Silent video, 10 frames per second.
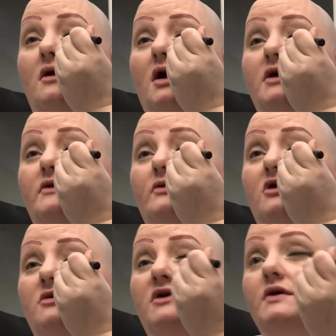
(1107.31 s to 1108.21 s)
I just
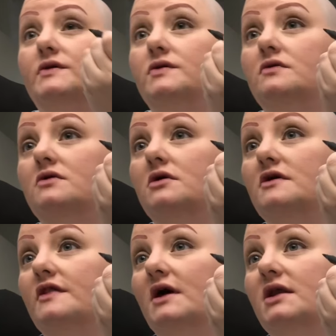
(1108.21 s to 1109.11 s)
want to make sure
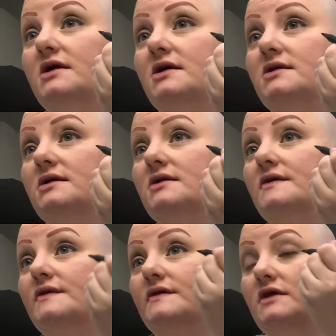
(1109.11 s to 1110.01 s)
that it
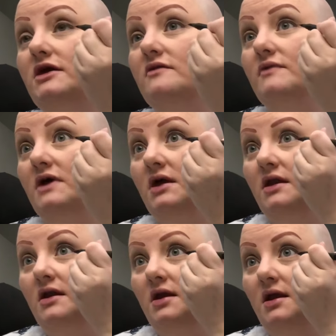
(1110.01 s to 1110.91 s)
is
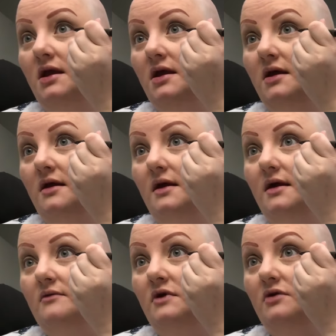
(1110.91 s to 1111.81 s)
even.
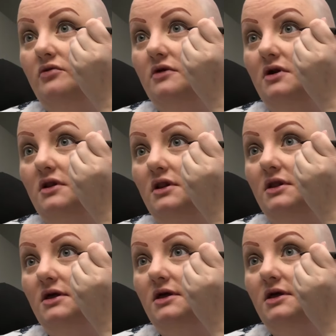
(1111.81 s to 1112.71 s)
I'm going to put a
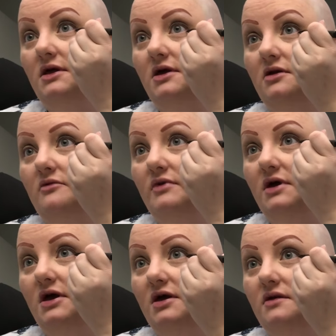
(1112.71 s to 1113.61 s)
little
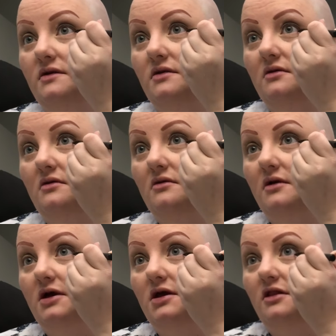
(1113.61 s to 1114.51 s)
bit
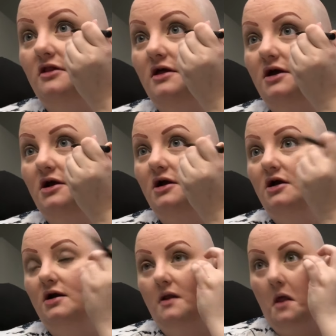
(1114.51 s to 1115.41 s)
right
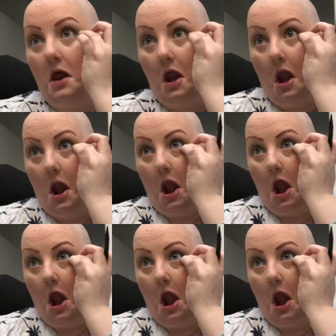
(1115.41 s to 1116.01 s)
there and then